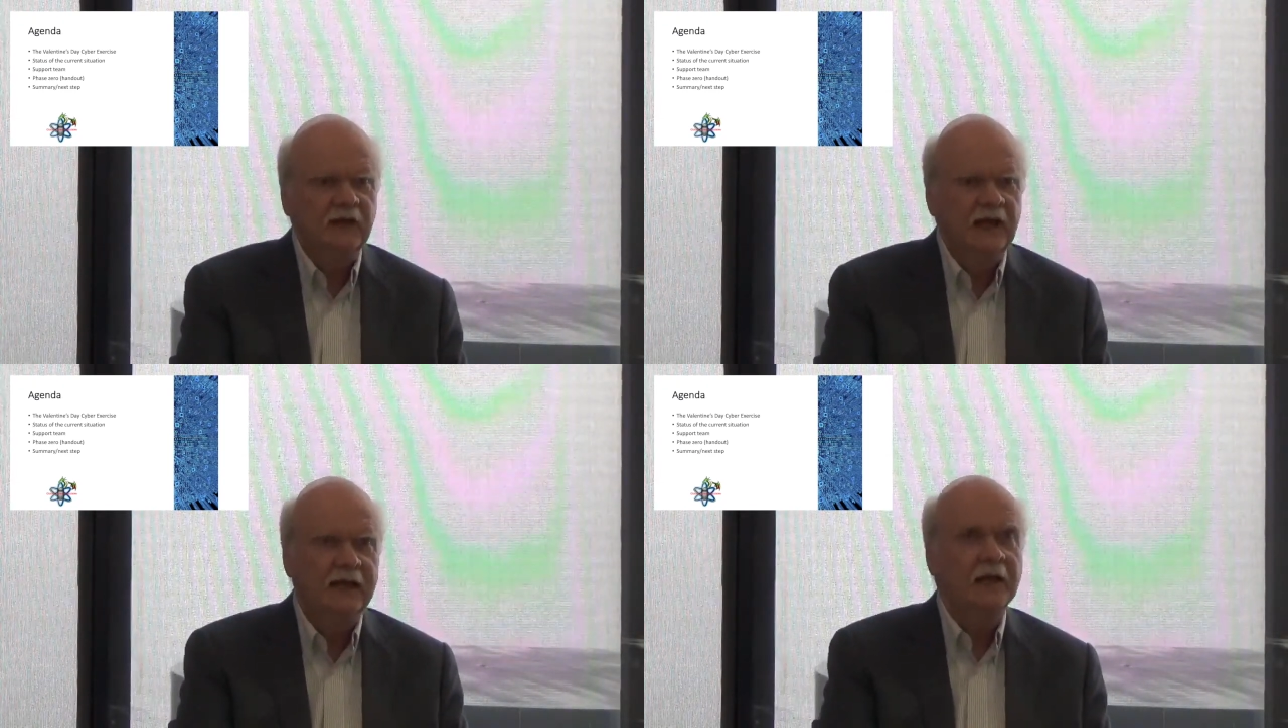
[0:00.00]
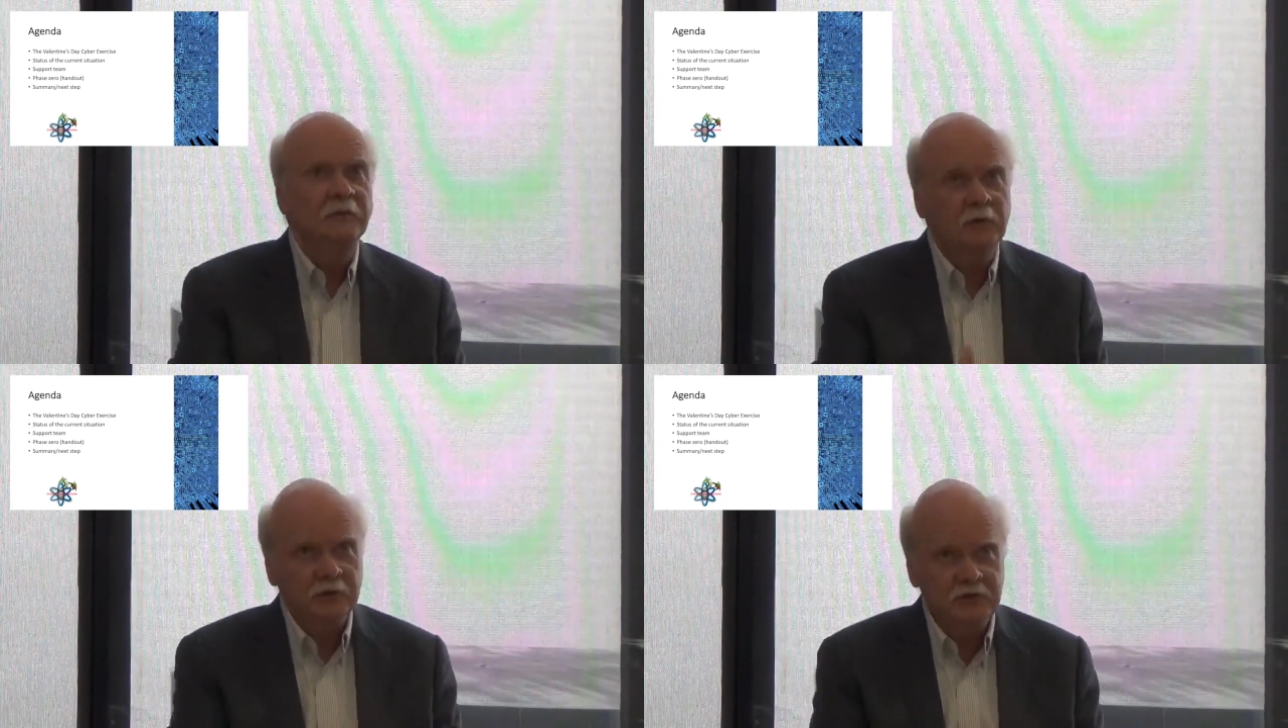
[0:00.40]
And then
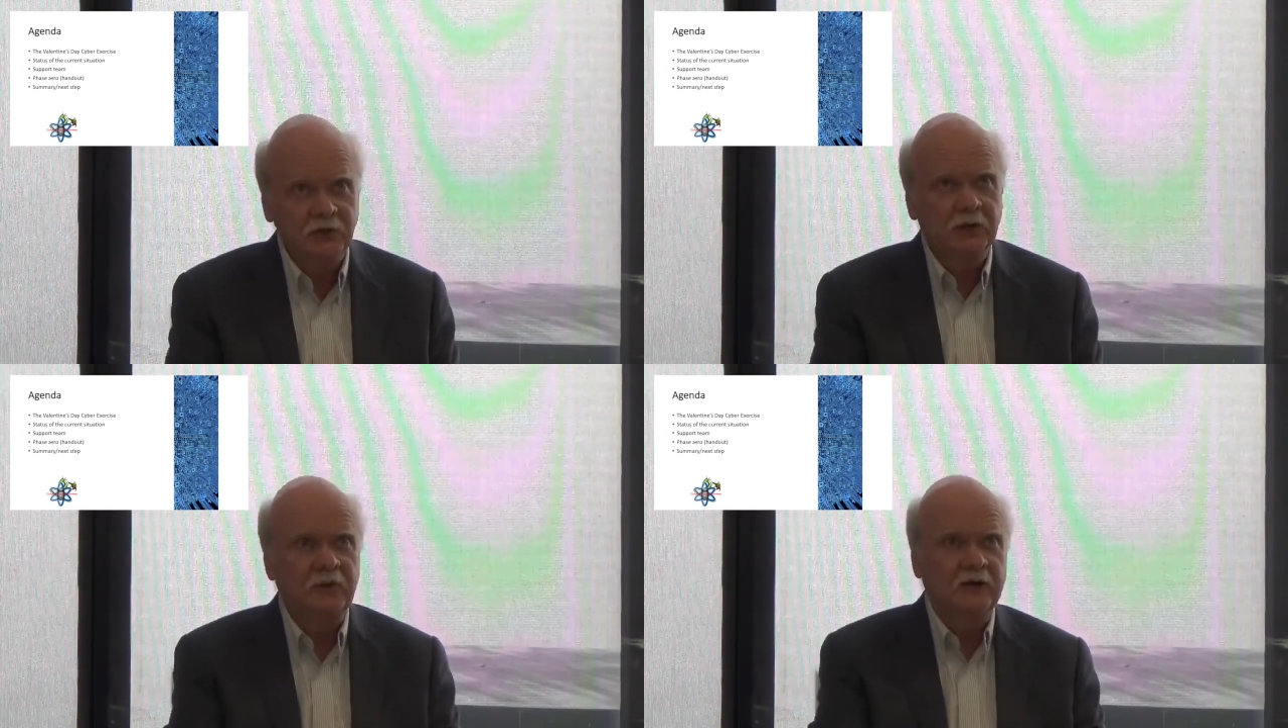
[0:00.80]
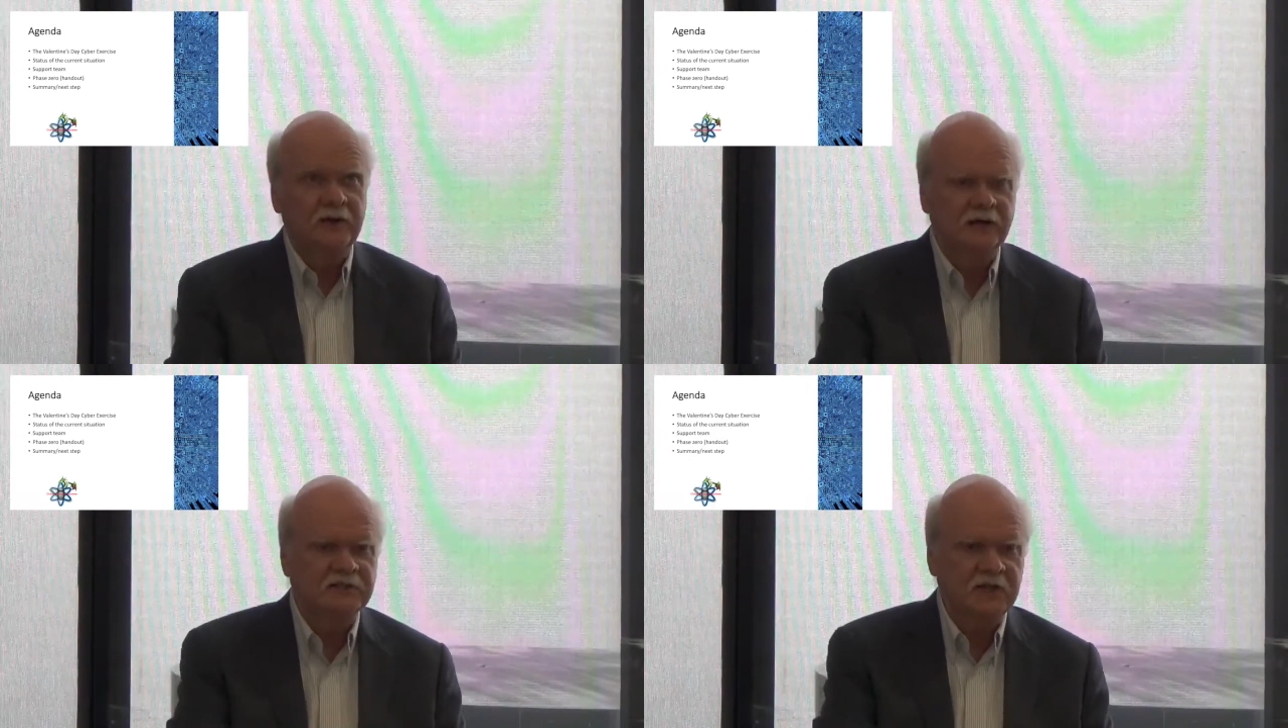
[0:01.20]
we will talk about
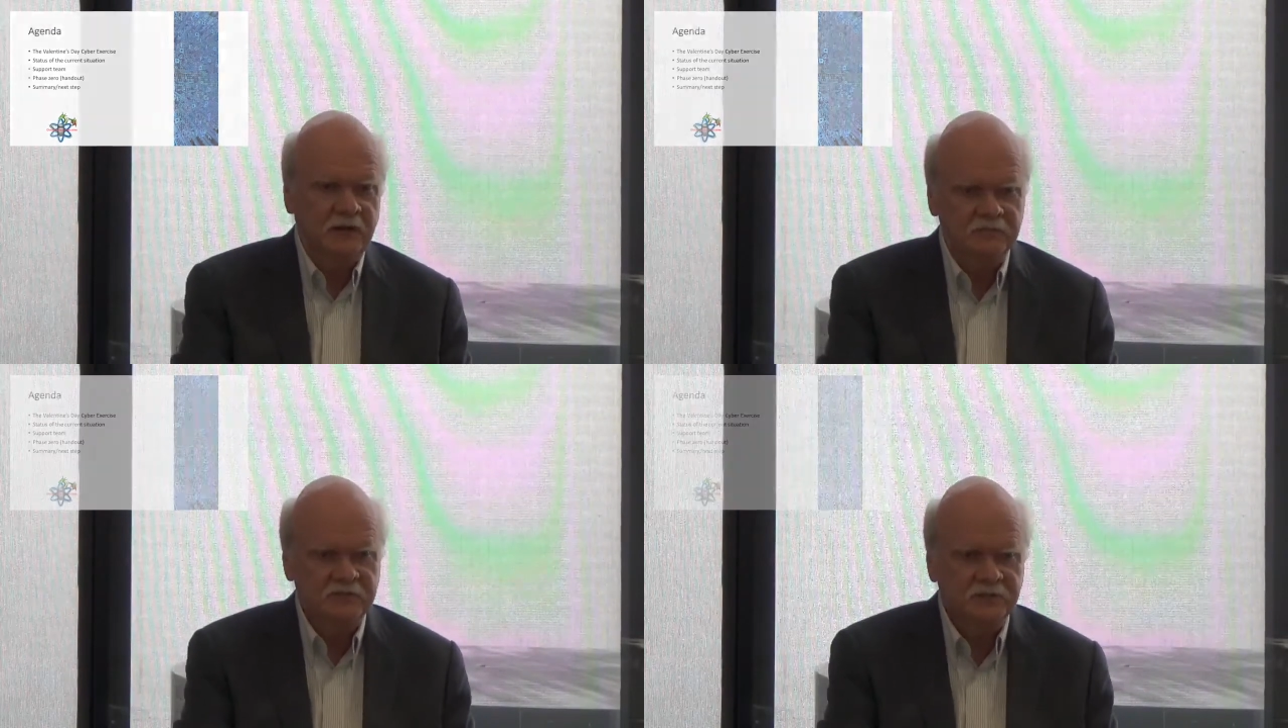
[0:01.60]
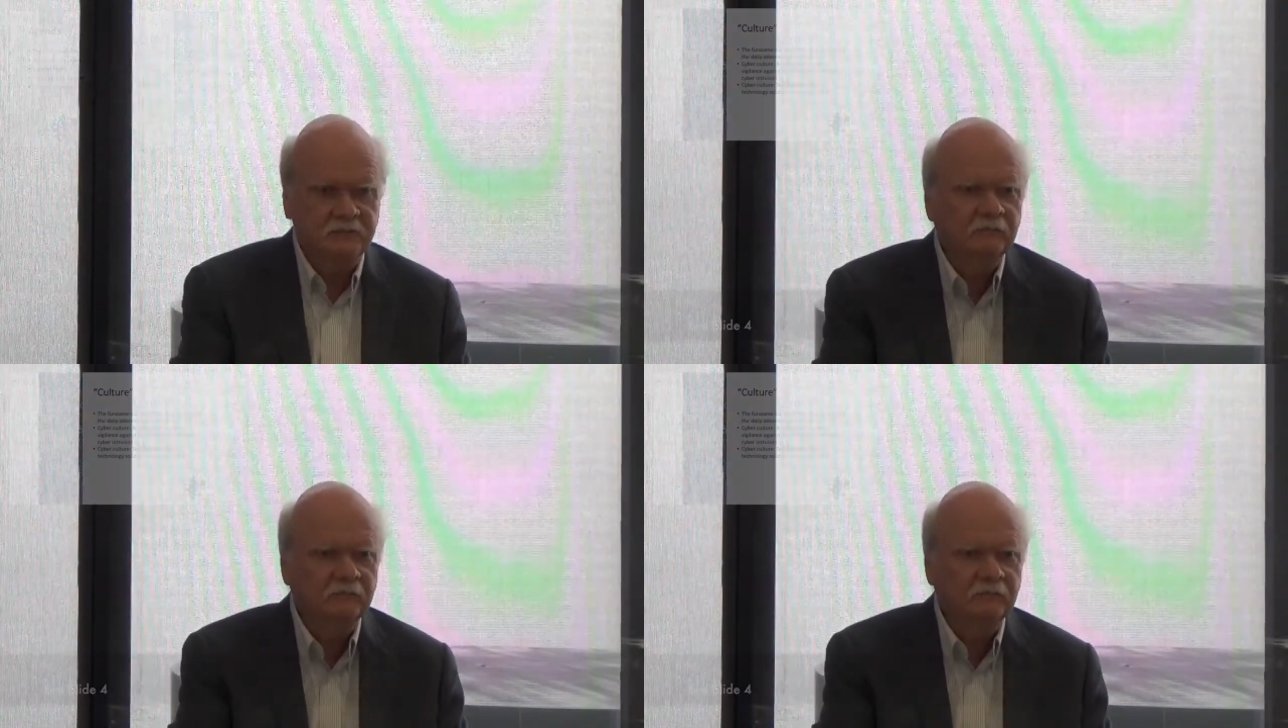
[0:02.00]
next steps.